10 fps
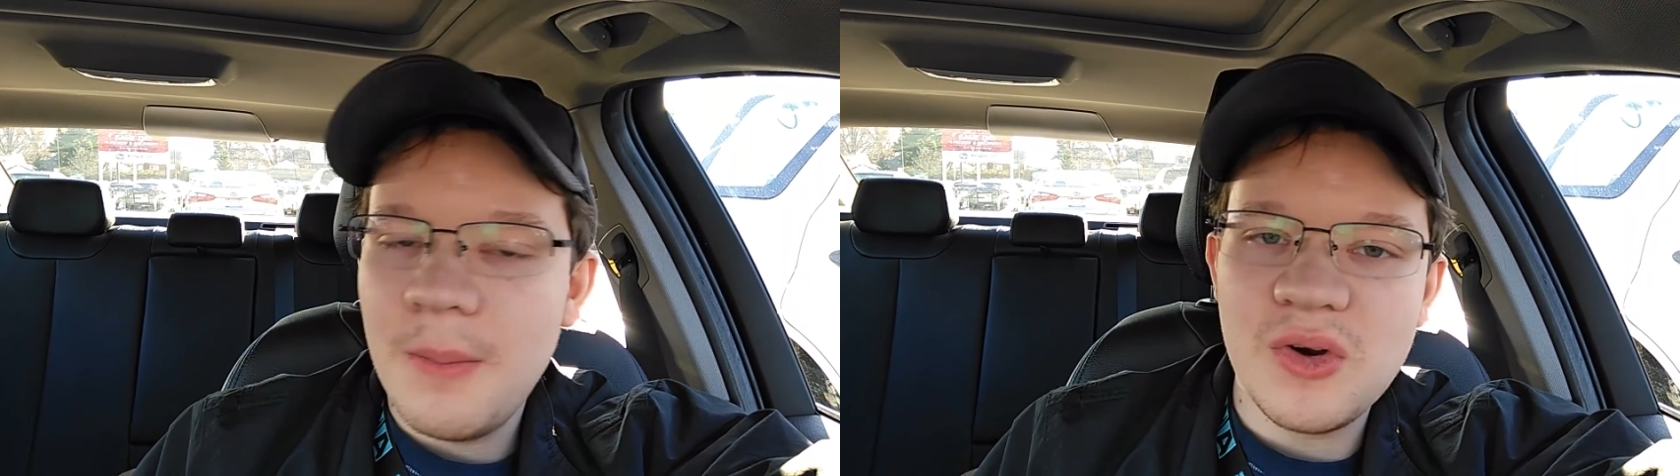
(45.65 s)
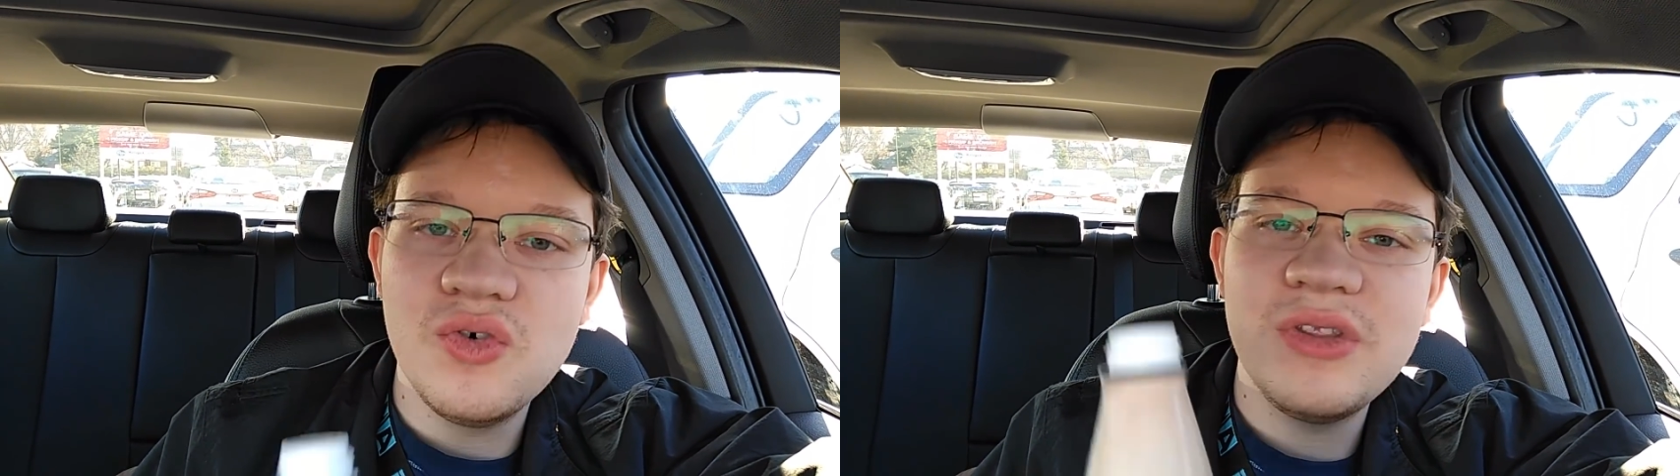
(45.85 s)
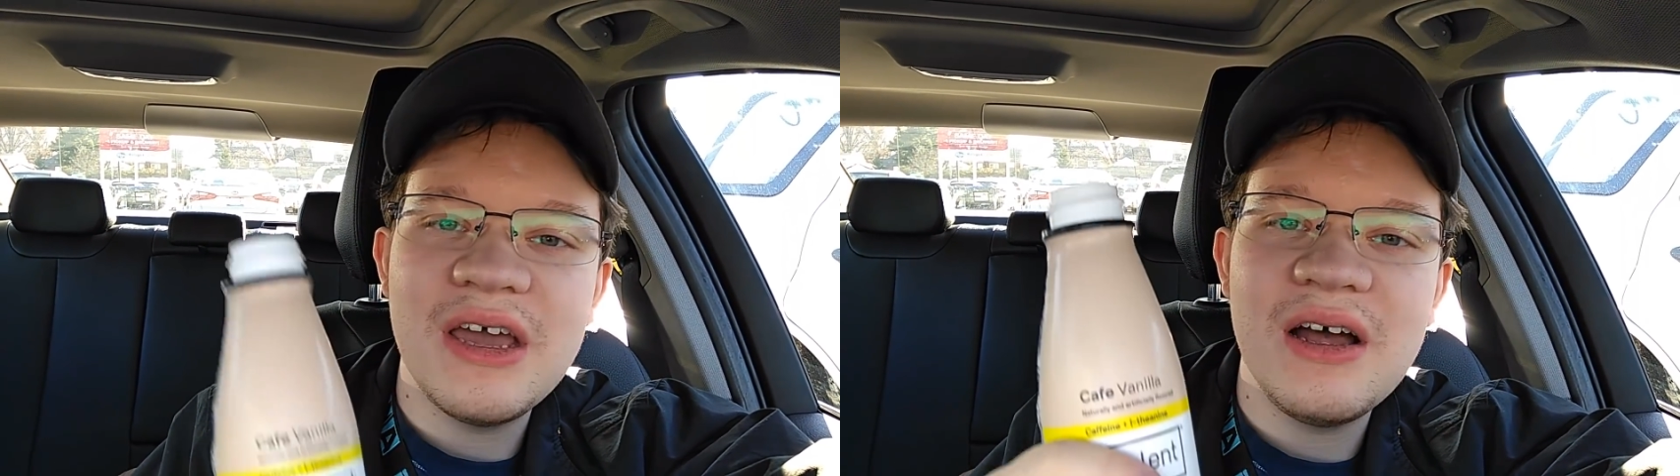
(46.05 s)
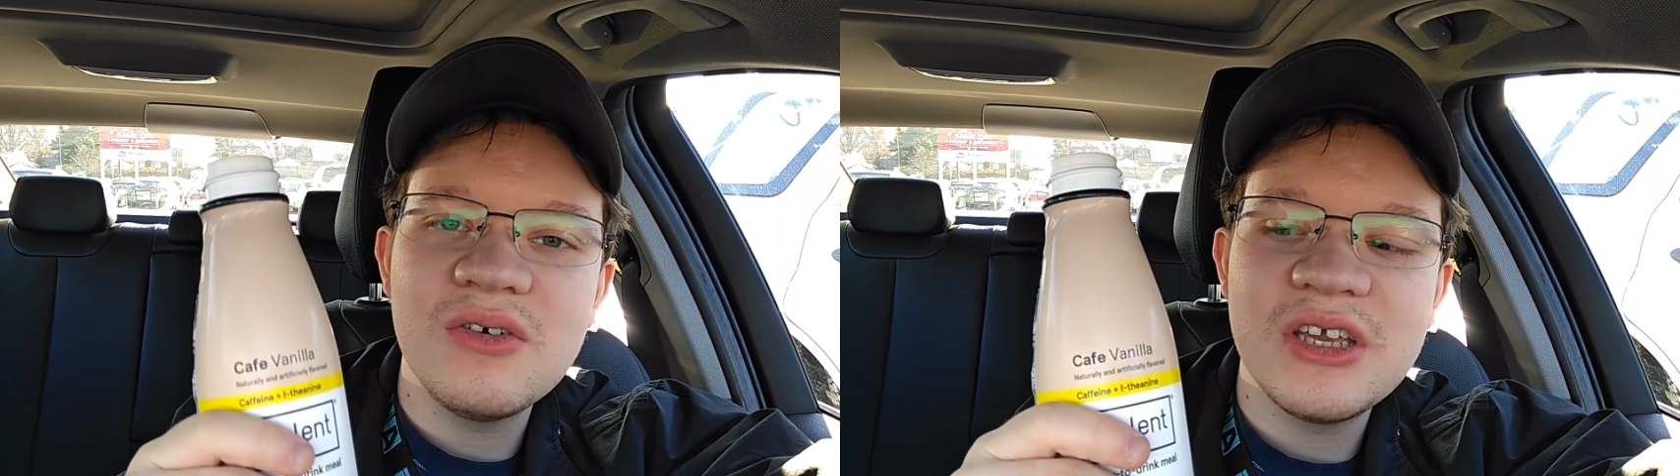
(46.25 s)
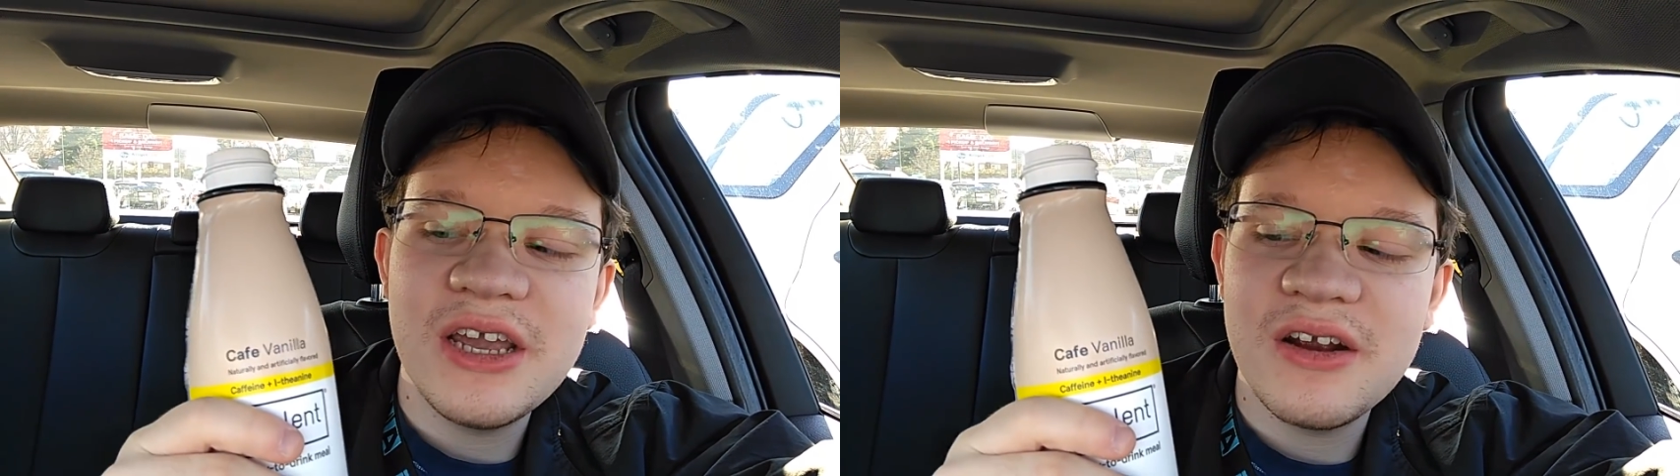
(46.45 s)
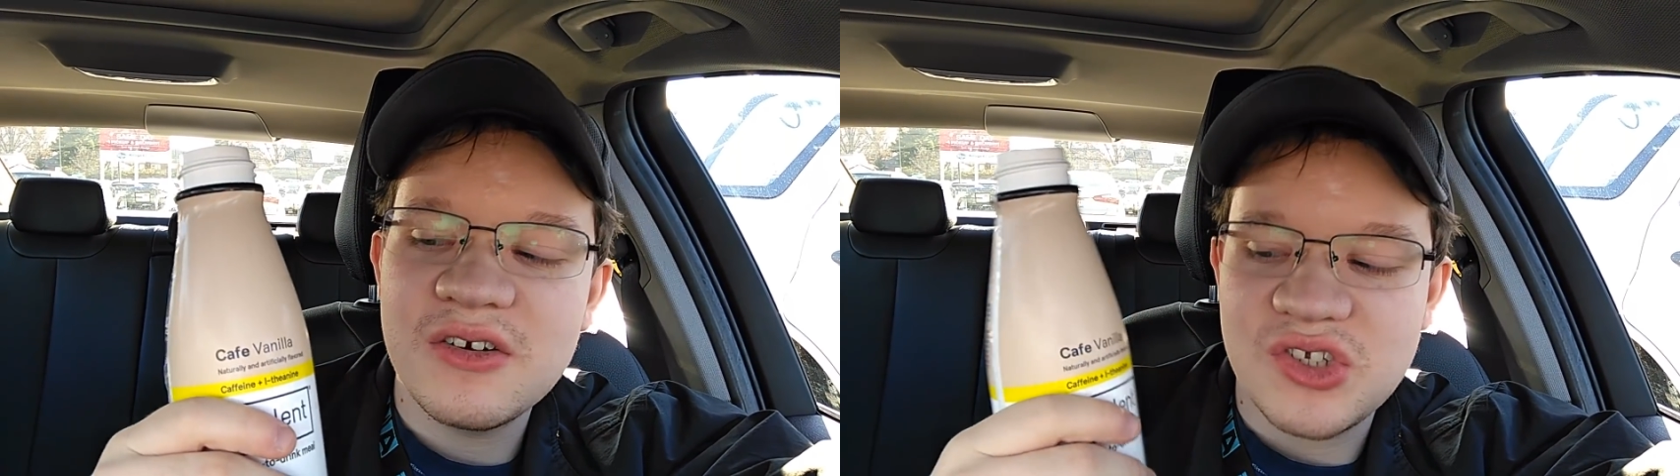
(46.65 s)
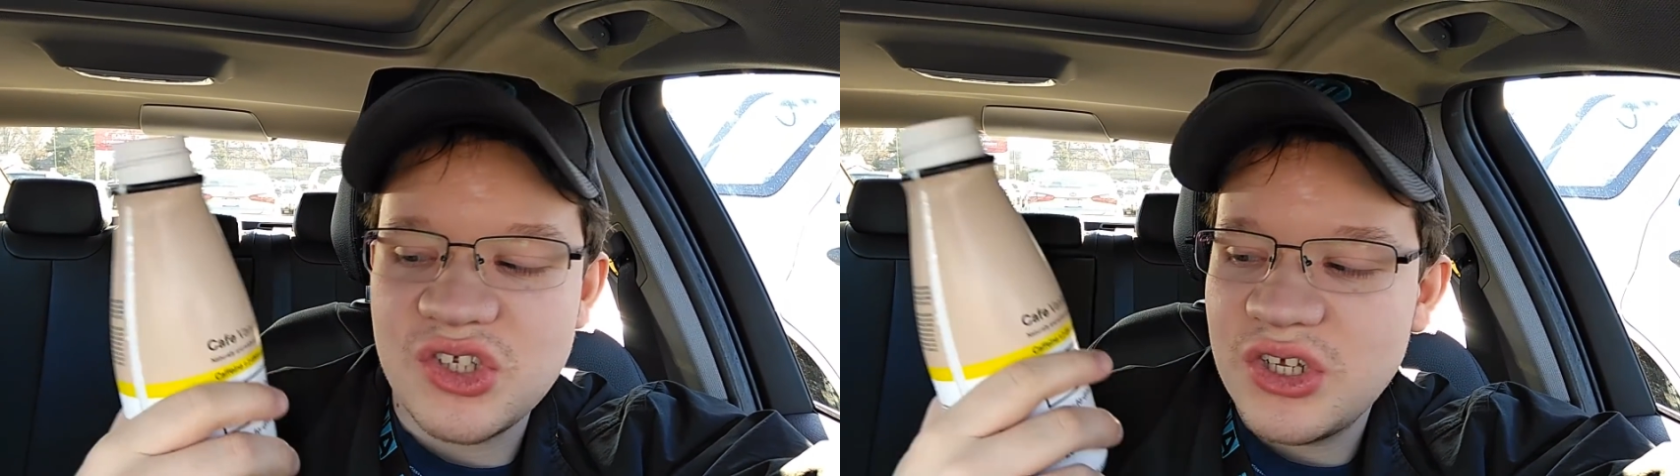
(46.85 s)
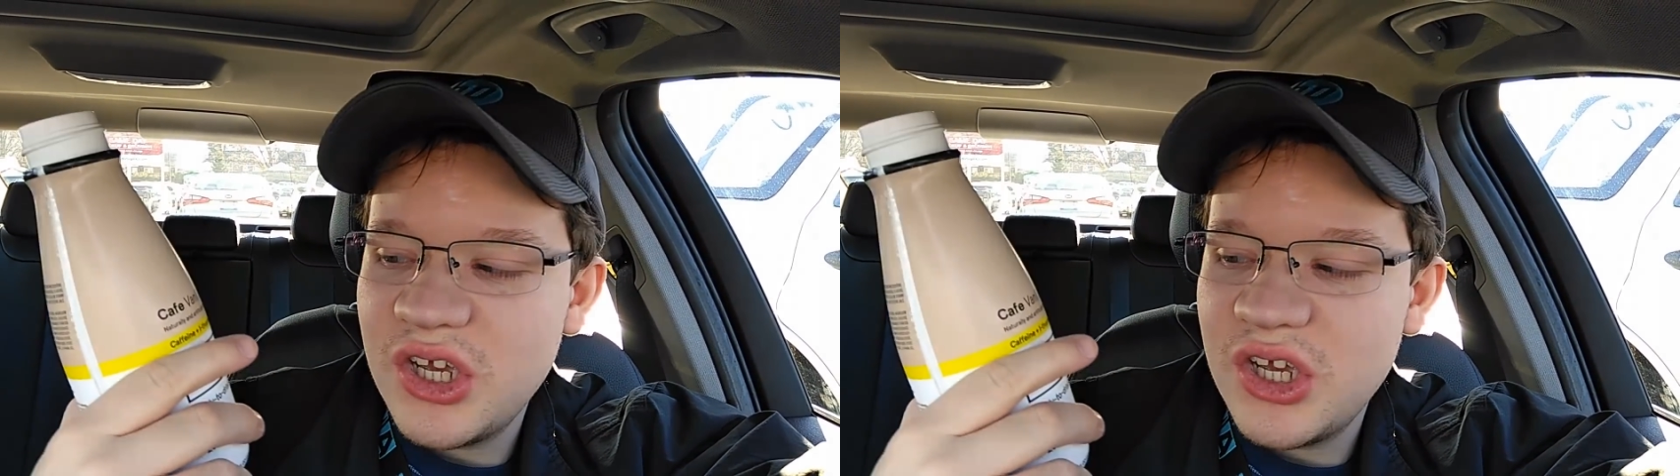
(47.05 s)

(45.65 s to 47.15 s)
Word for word: but who the hell cares?